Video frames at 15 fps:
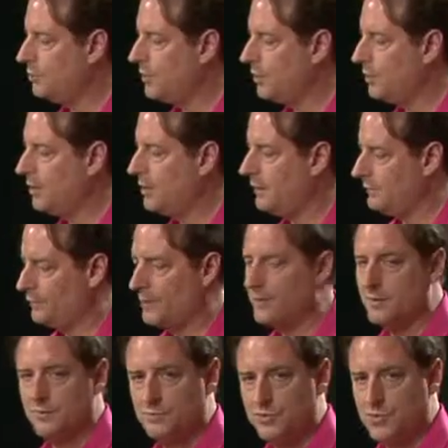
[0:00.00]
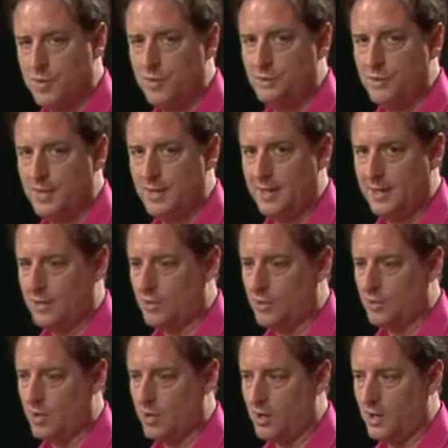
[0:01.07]
know enough rhythms already in
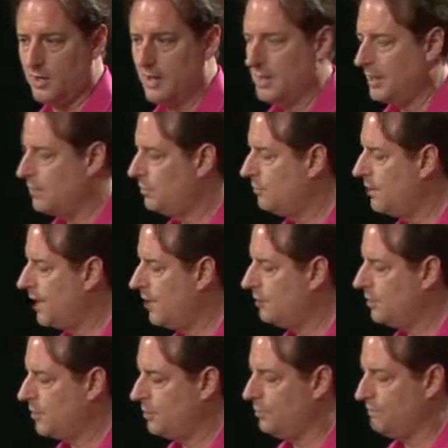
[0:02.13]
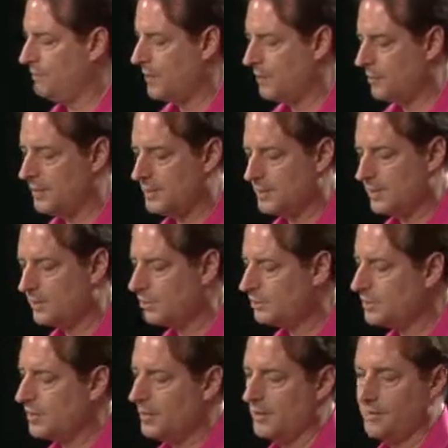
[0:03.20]
your heart. You now know
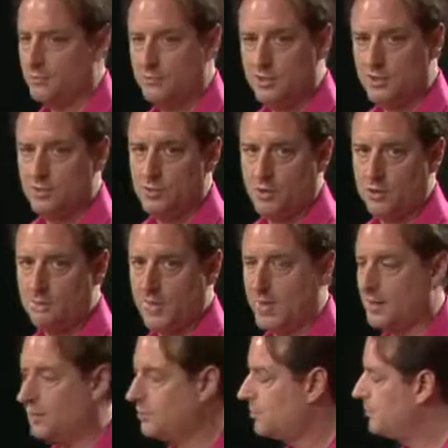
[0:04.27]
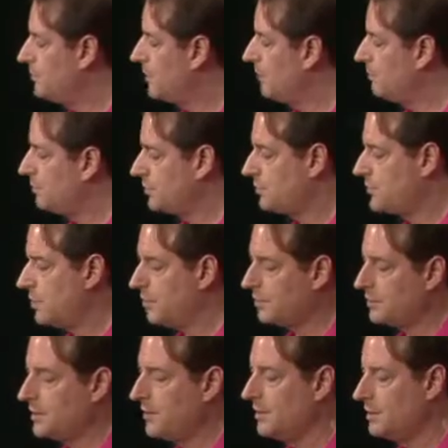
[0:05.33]
paradiddles, three-stroke patterns, double
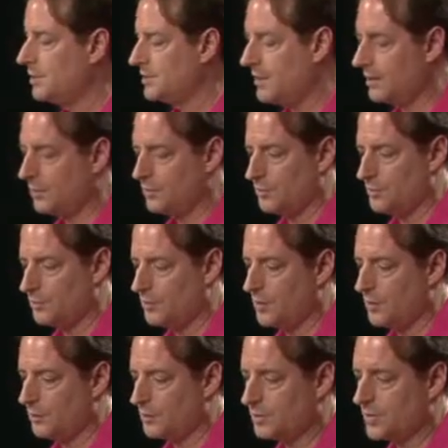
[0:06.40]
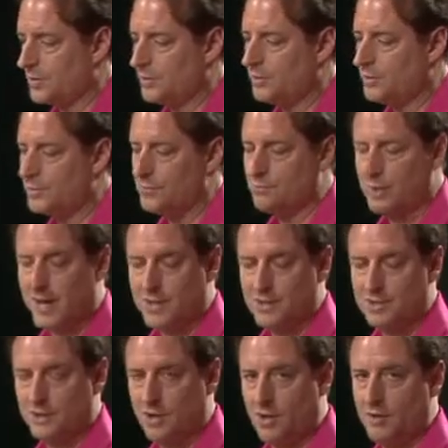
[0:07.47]
strokes, single strokes. You can
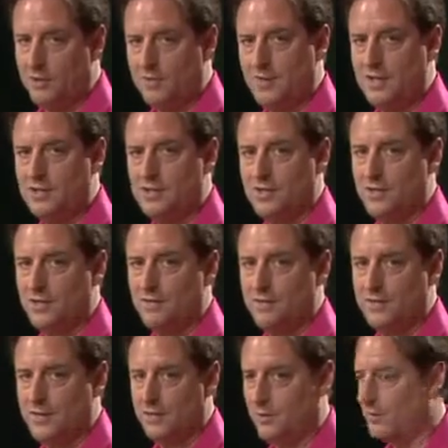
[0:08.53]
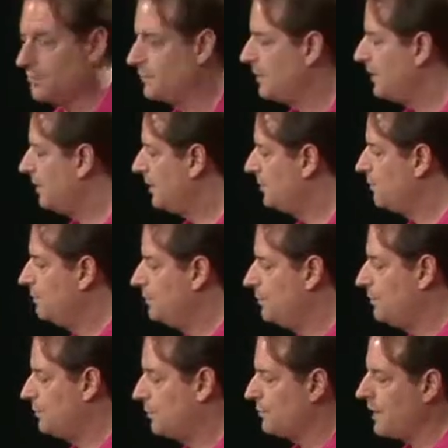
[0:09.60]
practice all of these in your fills as you
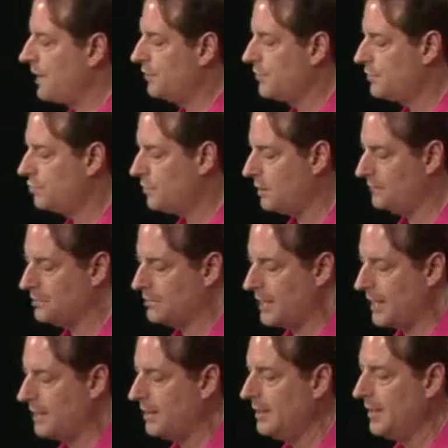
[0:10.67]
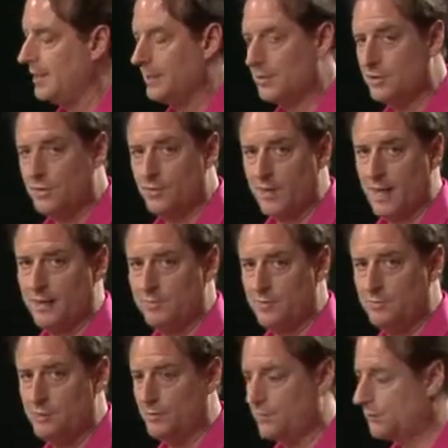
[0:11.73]
move around the drum set. And you don't have
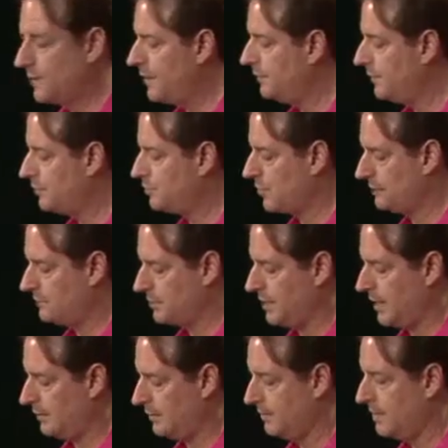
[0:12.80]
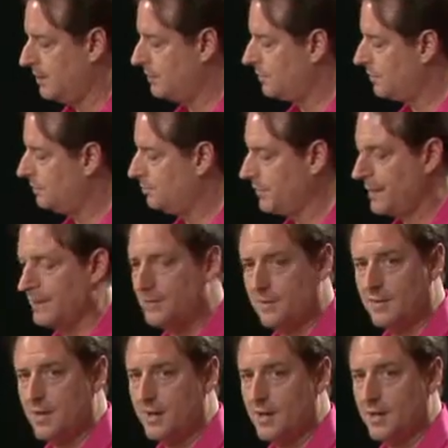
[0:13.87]
to move around the drum set. You can play
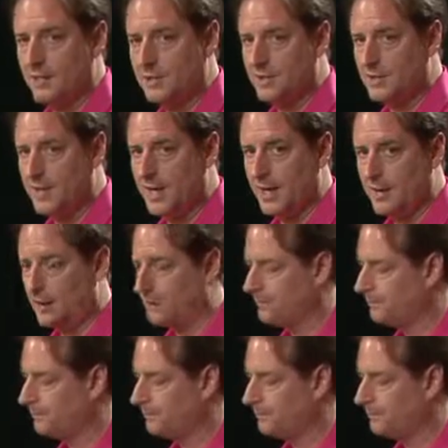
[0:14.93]
everything on the snare.